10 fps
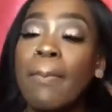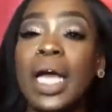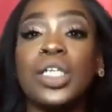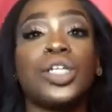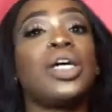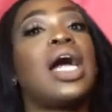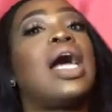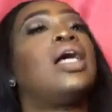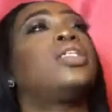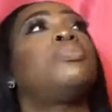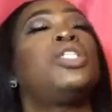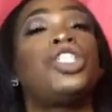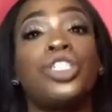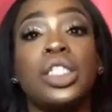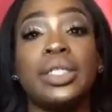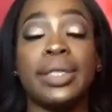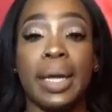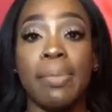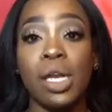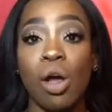make sure you guys be sure to
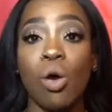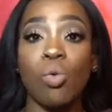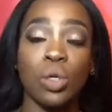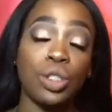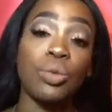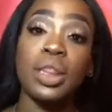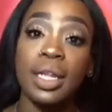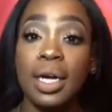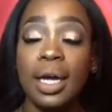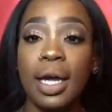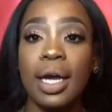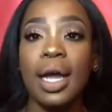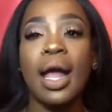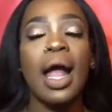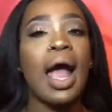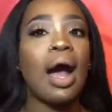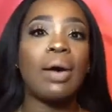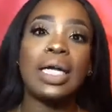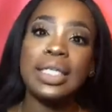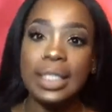let me know what you think, how
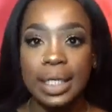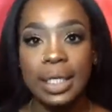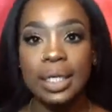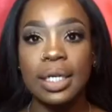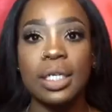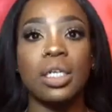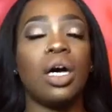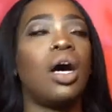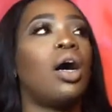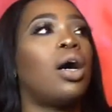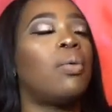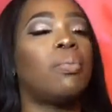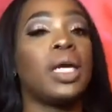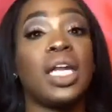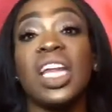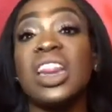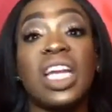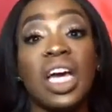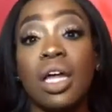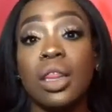I did,
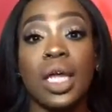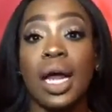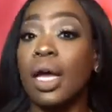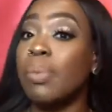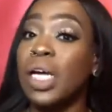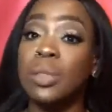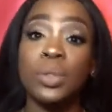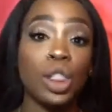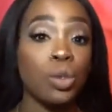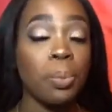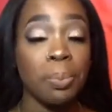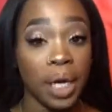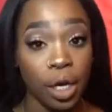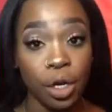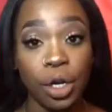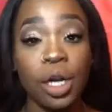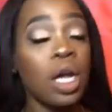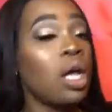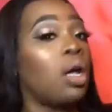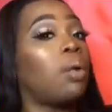anything that I could possibly do better.
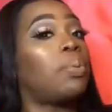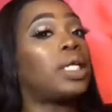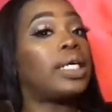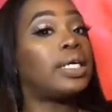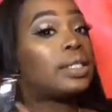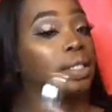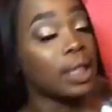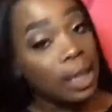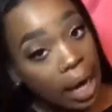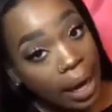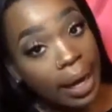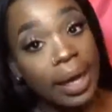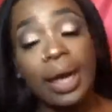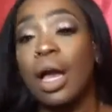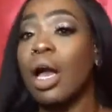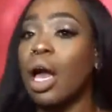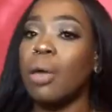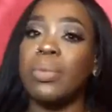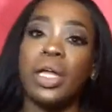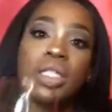Please like,
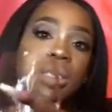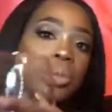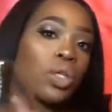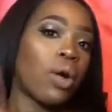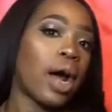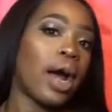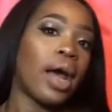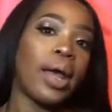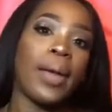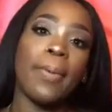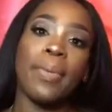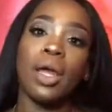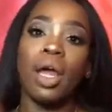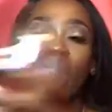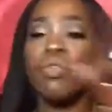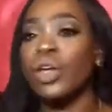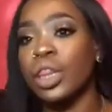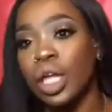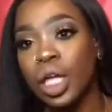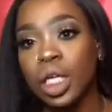comment, subscribe.
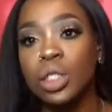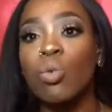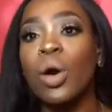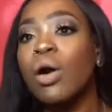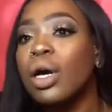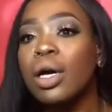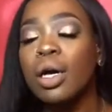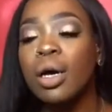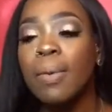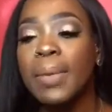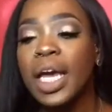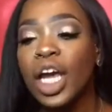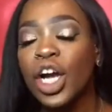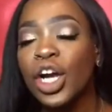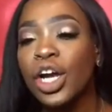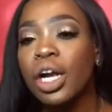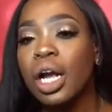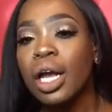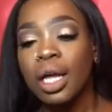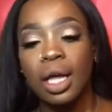Everything is welcome here.
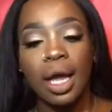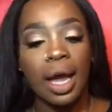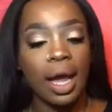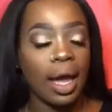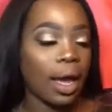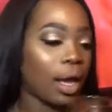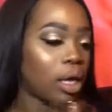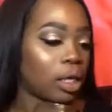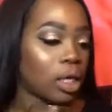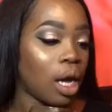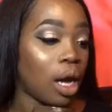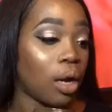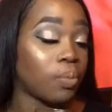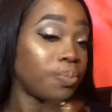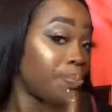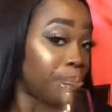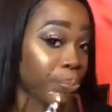And